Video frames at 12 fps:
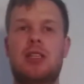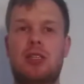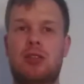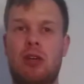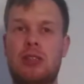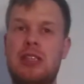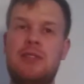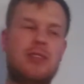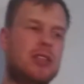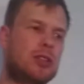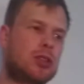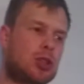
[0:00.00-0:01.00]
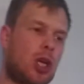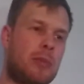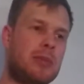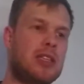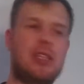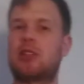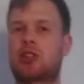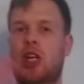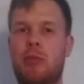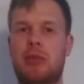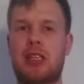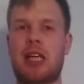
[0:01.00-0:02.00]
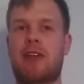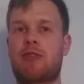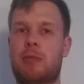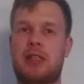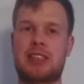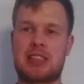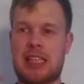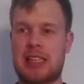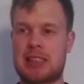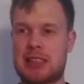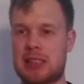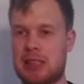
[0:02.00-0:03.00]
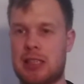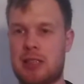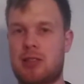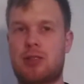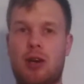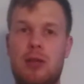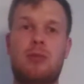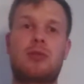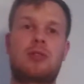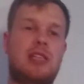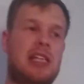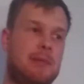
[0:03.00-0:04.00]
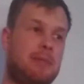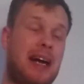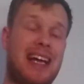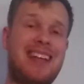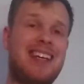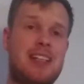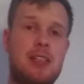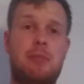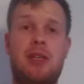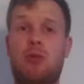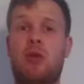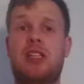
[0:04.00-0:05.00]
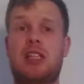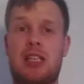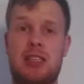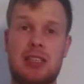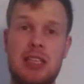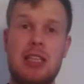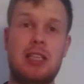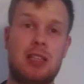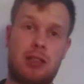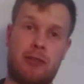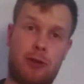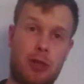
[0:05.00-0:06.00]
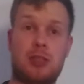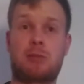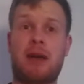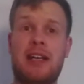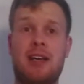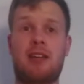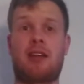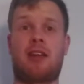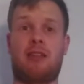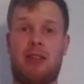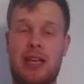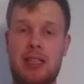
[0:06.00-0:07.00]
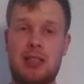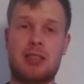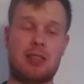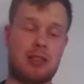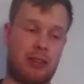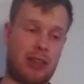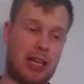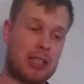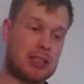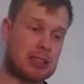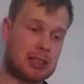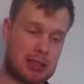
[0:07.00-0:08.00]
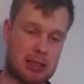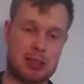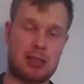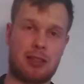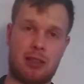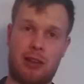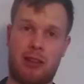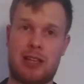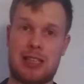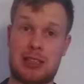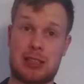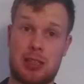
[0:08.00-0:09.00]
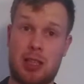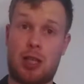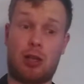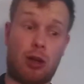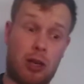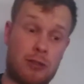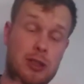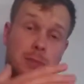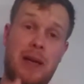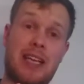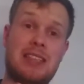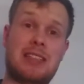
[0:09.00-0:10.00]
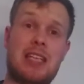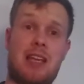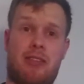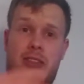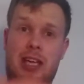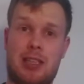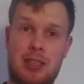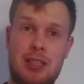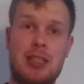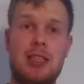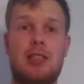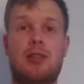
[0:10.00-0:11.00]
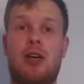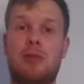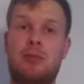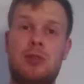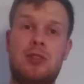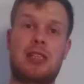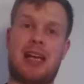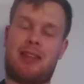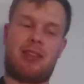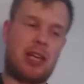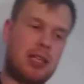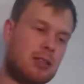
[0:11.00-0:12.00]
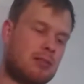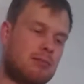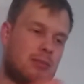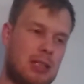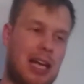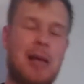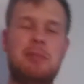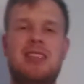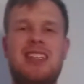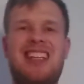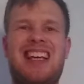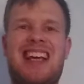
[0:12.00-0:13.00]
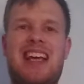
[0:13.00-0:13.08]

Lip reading: Not even in Germany. In Germany, everybody says Dortmund and Bayern are the big one, and first Bayern, then there's a lot of space, and then Dortmund, and then Leipzig.